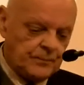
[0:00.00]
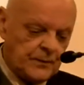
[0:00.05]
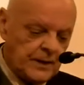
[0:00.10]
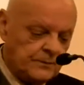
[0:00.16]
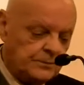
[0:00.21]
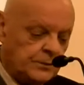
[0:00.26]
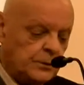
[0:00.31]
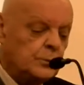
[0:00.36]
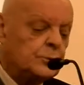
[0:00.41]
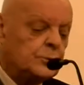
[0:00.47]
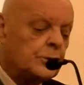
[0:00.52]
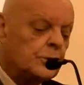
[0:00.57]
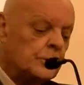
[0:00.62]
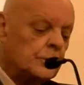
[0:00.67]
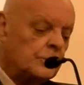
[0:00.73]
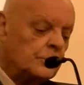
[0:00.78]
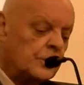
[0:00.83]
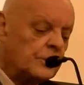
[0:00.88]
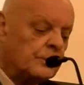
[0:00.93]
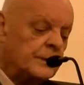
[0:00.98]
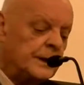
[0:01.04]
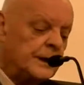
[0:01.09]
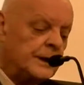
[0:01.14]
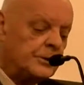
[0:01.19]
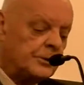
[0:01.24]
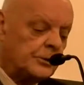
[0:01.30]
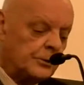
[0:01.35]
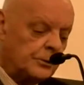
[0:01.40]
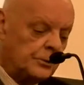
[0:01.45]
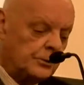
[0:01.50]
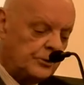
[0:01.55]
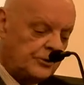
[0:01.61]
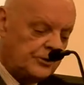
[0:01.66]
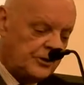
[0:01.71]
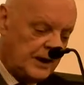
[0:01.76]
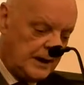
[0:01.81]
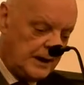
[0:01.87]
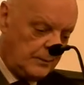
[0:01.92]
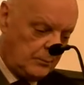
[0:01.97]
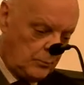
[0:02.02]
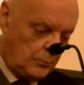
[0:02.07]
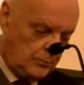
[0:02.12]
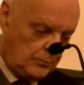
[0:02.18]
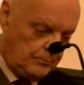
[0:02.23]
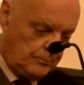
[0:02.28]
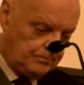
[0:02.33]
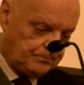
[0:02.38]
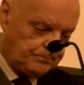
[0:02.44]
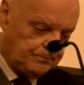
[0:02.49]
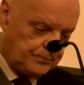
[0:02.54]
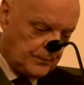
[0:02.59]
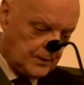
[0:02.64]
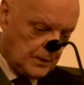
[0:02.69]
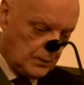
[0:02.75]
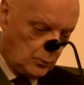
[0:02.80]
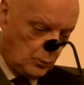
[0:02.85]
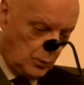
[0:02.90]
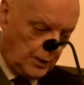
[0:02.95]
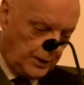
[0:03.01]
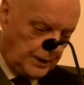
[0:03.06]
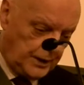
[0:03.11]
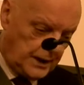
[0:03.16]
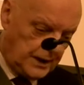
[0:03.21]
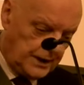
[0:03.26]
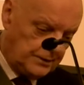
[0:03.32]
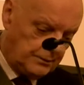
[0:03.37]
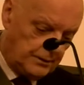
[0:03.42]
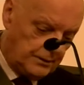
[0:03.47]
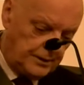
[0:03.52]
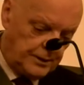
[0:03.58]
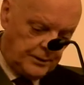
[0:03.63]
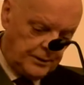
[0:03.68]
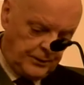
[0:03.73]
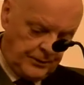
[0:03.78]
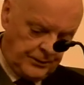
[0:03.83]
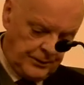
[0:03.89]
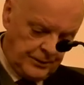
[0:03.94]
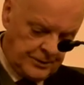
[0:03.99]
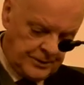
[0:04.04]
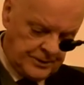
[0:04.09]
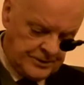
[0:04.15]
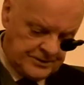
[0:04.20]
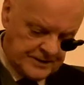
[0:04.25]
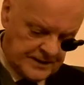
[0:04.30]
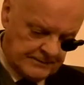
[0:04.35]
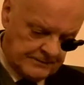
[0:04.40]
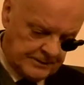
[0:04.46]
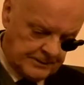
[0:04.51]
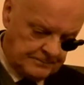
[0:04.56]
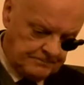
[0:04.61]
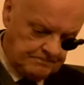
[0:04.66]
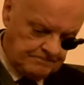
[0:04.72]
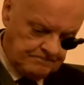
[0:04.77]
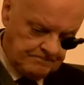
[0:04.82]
If you turn with me to Psalm 137,